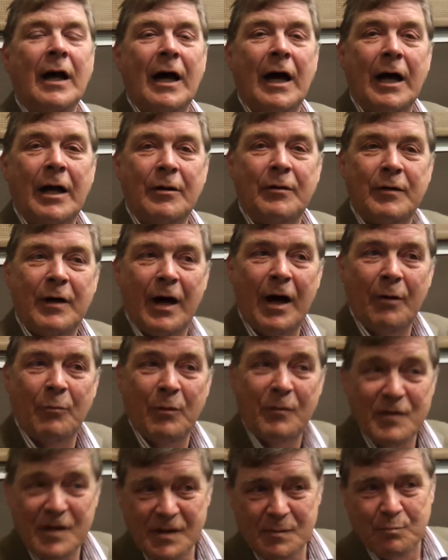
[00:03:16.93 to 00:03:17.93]
And uh,
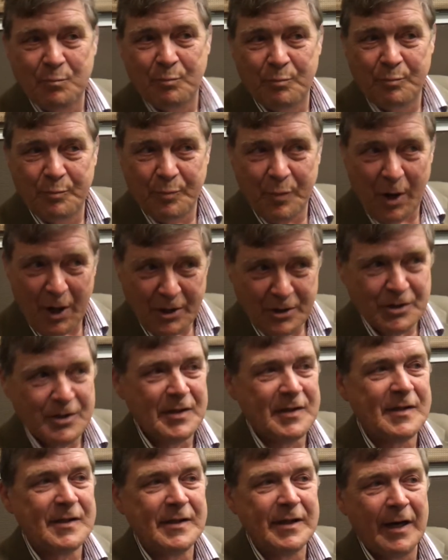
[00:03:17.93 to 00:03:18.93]
we've just
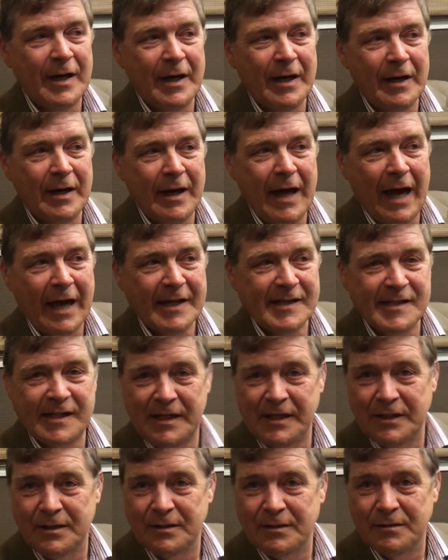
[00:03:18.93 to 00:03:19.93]
purchased uh,
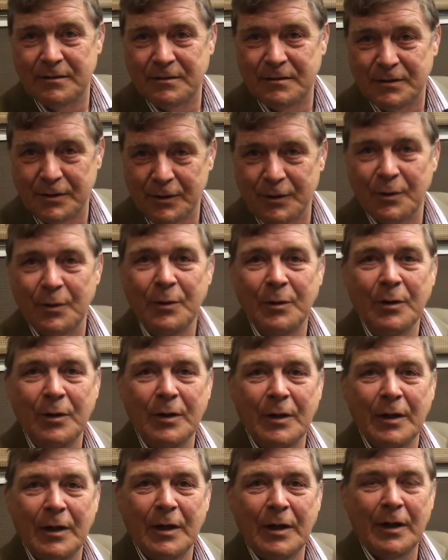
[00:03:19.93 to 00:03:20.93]
XE2
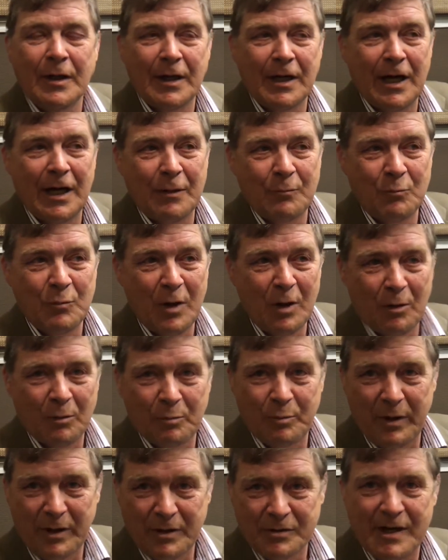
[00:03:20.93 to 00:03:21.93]
and
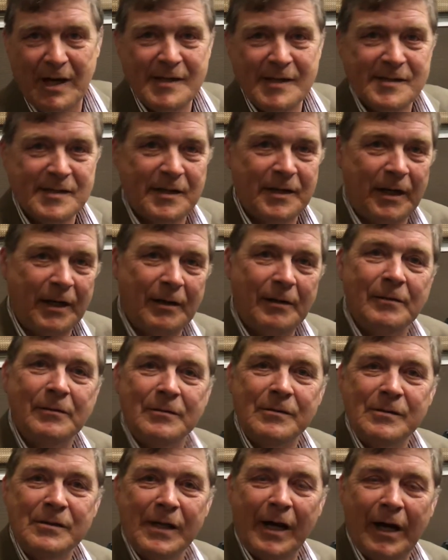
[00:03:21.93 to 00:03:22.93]
will be transiting
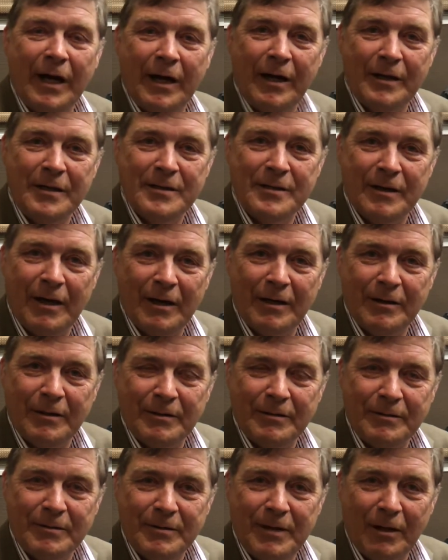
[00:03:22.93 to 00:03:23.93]

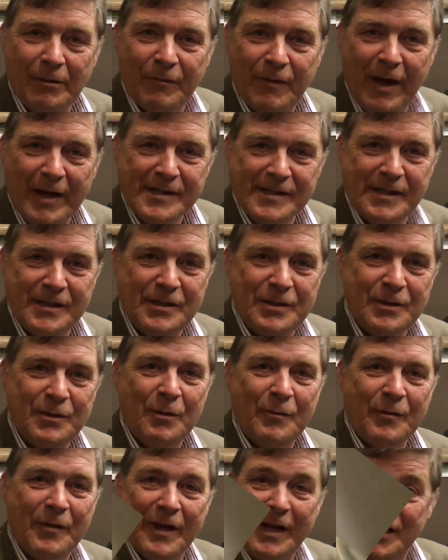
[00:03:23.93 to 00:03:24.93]
uh, Delphi
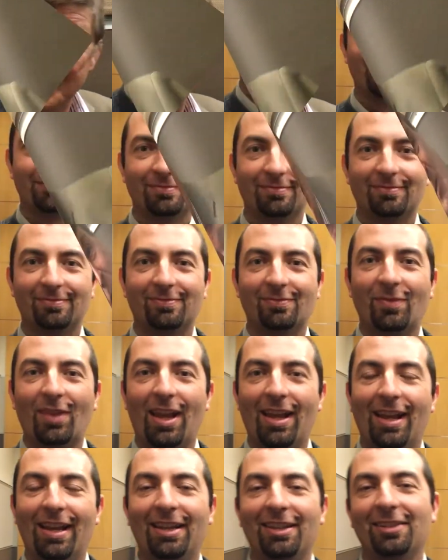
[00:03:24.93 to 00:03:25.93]
XE2. Yes, sir.
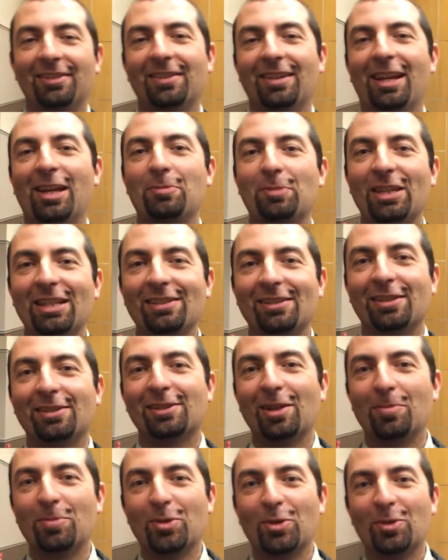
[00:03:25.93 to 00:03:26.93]
Hi, I'm Geza
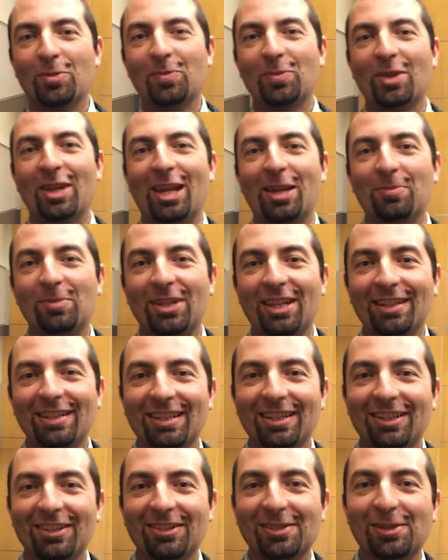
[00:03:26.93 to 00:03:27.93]
Szabo. I'm
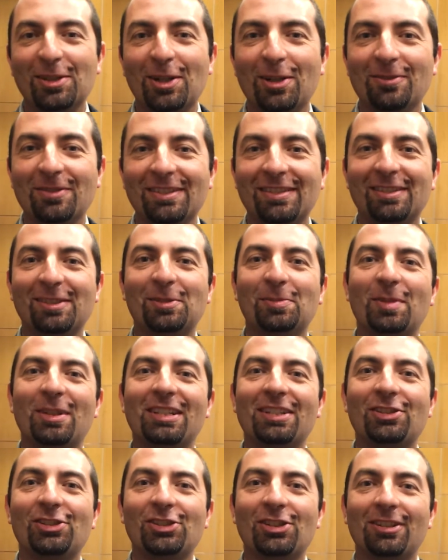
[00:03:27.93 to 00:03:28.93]
Technical Services
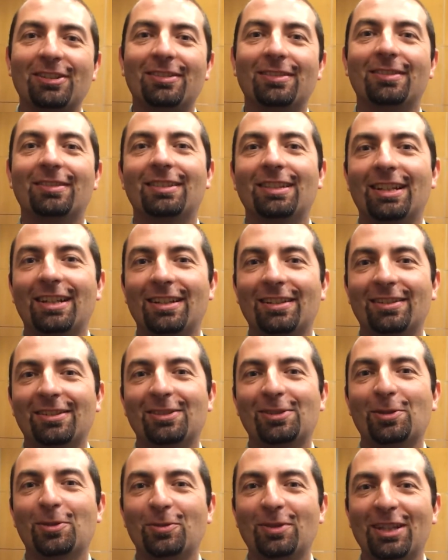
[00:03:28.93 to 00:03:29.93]
Manager at
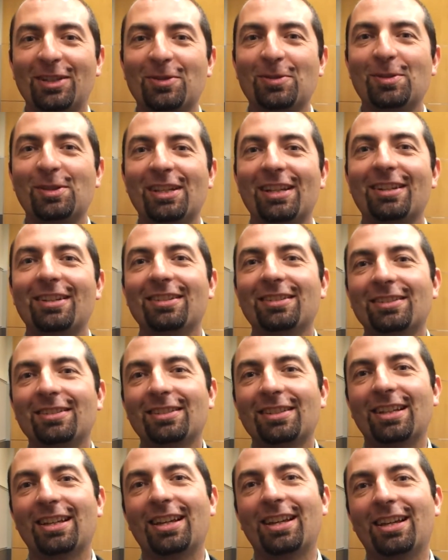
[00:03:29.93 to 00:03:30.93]
Softtech New Zealand
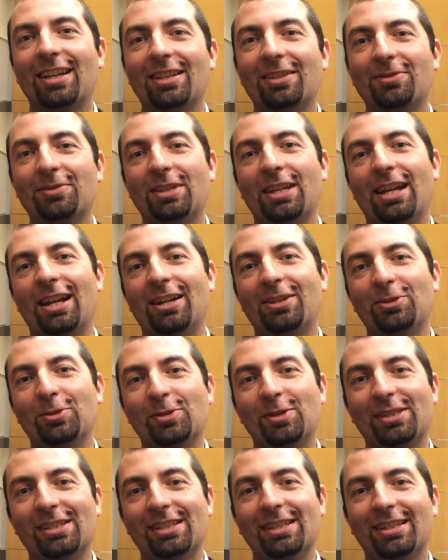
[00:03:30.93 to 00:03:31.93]
and we are
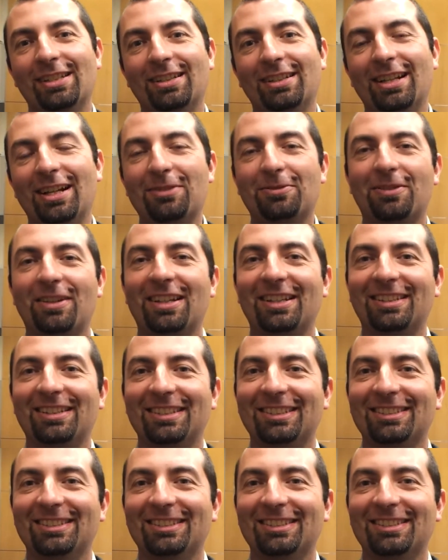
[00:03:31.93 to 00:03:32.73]
using Delphi.